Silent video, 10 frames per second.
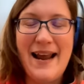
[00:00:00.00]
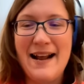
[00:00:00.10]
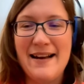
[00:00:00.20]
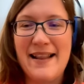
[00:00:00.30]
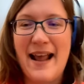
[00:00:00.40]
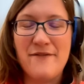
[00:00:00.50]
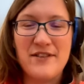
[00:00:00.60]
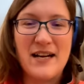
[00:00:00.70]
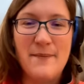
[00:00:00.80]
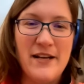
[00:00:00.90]
and they have
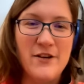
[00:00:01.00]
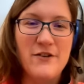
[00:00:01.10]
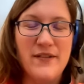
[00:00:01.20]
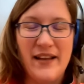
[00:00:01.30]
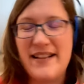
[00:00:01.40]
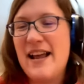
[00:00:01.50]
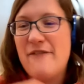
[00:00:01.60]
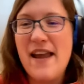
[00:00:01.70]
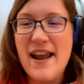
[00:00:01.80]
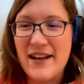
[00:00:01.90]
to come in, like the
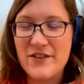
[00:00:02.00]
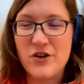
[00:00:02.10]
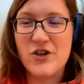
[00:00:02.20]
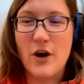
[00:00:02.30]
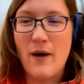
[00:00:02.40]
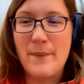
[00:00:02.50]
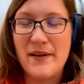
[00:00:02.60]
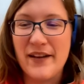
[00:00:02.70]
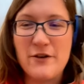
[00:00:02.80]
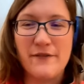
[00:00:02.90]
FAA has to show up
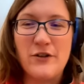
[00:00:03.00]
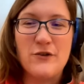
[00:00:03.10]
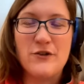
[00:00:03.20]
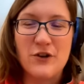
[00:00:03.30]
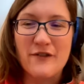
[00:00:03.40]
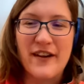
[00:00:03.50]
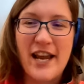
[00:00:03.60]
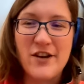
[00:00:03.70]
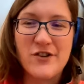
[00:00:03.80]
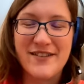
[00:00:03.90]
and like you have to do
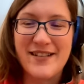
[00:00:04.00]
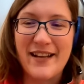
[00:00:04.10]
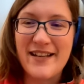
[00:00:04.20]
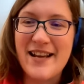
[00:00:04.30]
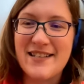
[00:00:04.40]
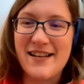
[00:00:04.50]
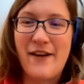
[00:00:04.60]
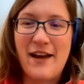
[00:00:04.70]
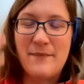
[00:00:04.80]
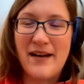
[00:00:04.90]
certifications that like, yes,
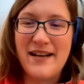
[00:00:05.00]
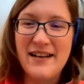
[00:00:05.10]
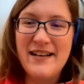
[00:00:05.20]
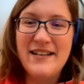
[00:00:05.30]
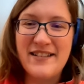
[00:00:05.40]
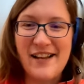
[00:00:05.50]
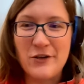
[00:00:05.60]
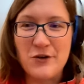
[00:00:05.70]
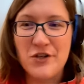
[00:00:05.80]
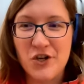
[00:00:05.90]
I've had my
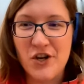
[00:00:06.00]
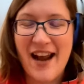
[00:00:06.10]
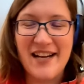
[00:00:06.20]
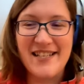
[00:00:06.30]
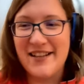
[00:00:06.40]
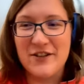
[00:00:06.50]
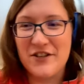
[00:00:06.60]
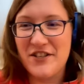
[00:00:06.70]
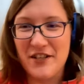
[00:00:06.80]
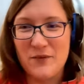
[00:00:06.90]
sensors checked and they're
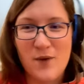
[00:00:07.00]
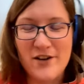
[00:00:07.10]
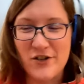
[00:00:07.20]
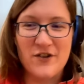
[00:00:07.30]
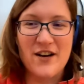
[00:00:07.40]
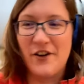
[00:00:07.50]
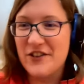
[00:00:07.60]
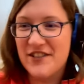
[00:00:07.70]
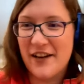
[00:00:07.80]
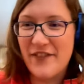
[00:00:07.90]
still registering all the
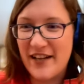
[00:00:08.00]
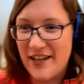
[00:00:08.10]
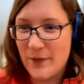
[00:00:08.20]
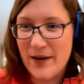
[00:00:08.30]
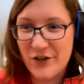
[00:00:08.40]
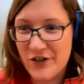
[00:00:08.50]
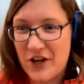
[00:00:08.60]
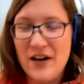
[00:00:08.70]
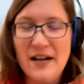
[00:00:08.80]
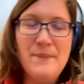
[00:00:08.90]
stuff they need to
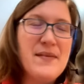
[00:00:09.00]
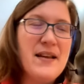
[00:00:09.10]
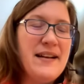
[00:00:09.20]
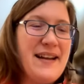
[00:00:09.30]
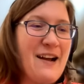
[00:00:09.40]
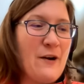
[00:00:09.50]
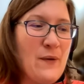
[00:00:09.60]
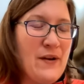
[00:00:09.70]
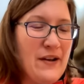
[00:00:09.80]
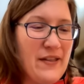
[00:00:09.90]
register.
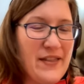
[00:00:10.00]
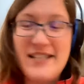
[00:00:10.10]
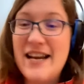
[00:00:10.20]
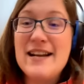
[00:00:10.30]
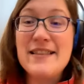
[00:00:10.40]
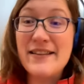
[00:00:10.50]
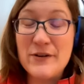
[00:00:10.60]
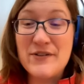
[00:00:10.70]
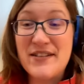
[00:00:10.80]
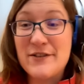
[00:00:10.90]
Now, the data that
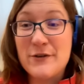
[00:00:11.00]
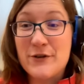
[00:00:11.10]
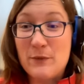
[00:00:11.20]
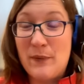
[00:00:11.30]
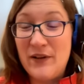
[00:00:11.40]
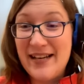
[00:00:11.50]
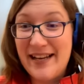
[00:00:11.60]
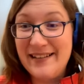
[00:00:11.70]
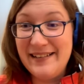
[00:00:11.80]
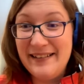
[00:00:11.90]
those sensors are pulling
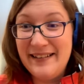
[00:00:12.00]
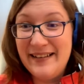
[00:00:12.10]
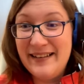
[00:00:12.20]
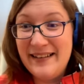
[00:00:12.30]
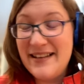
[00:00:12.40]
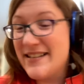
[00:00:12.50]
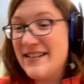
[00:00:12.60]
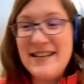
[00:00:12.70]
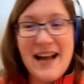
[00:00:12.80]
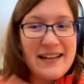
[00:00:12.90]
in is
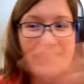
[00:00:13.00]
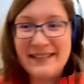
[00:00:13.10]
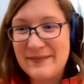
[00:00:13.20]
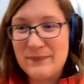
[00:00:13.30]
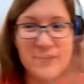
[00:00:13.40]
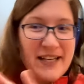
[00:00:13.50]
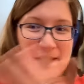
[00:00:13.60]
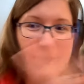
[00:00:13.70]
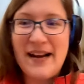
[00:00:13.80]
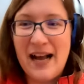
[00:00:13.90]
not
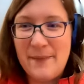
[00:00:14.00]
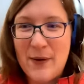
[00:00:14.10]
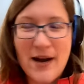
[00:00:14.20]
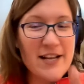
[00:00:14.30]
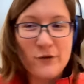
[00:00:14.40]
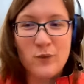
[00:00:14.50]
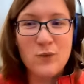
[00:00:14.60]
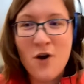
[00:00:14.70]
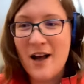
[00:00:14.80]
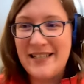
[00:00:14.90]
protected by copyright. It's
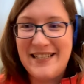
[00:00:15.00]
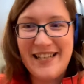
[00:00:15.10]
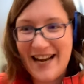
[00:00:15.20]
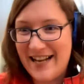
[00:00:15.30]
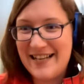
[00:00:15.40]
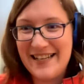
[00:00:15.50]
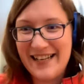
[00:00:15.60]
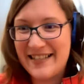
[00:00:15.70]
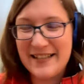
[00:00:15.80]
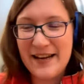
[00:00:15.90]
raw data.
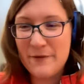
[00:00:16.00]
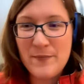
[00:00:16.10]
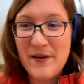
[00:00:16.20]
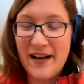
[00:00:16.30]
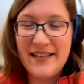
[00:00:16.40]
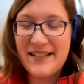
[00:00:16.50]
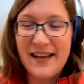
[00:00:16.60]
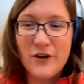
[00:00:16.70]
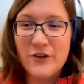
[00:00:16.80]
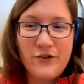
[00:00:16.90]
It's
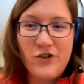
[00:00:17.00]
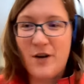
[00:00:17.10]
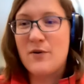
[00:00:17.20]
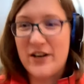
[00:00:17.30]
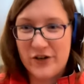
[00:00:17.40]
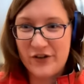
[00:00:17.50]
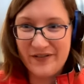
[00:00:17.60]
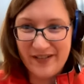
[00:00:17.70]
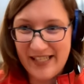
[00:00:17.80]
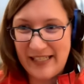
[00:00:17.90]
utter gibberish
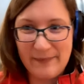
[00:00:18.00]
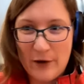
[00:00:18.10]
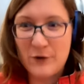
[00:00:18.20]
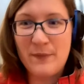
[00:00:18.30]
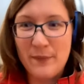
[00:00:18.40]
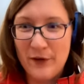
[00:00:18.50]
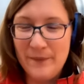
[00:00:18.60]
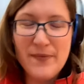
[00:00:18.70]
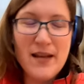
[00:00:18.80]
to most people.